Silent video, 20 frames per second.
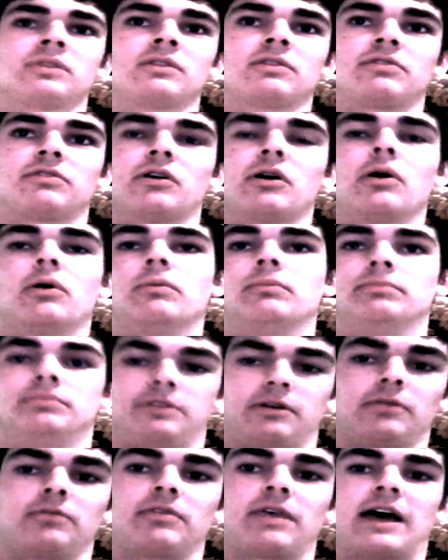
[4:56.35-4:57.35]
So
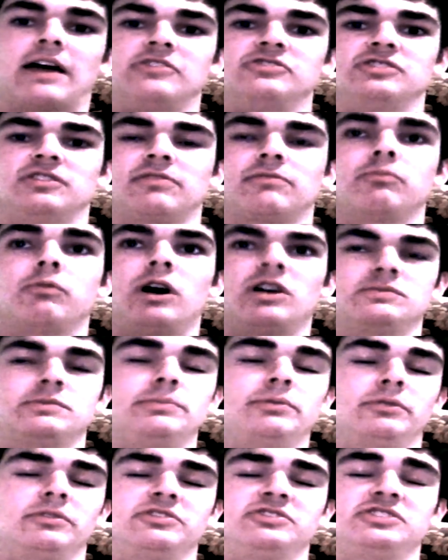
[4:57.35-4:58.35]
there's that. Just watch
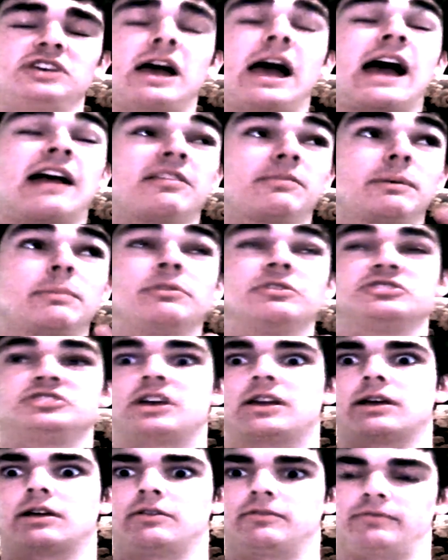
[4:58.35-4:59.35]
people, ask people to
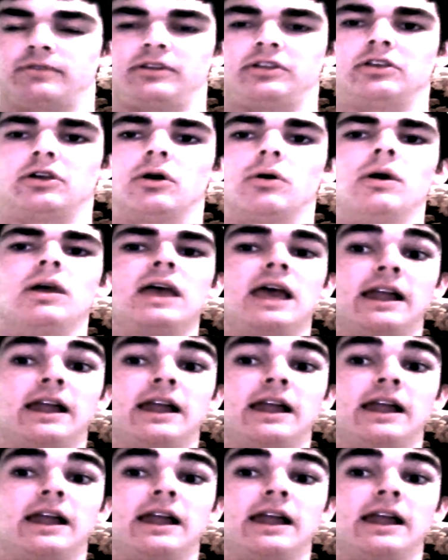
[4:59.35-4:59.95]
check out a video,